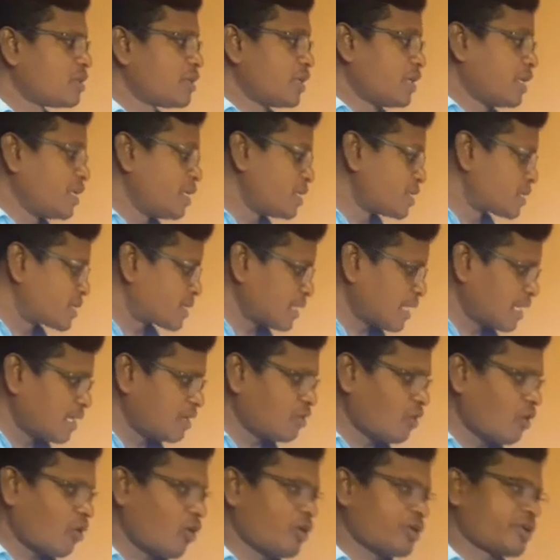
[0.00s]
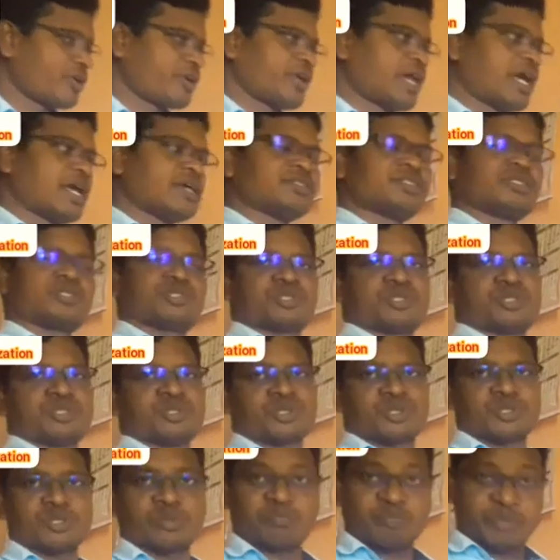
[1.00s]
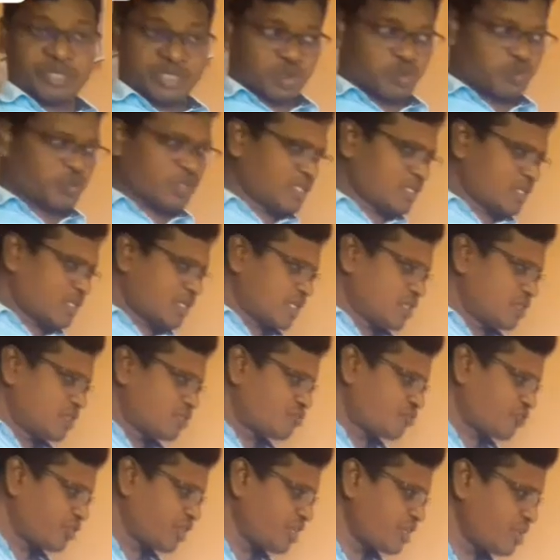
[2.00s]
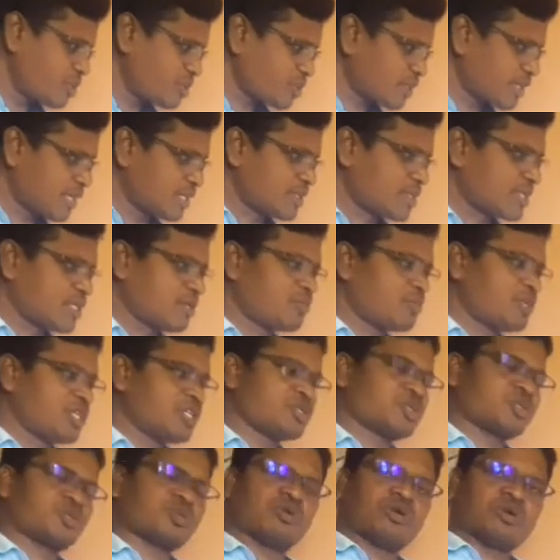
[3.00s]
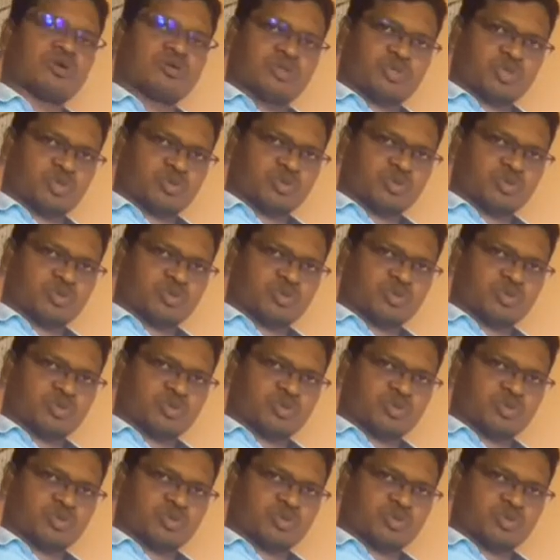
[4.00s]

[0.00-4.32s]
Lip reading: is an organization between countries established on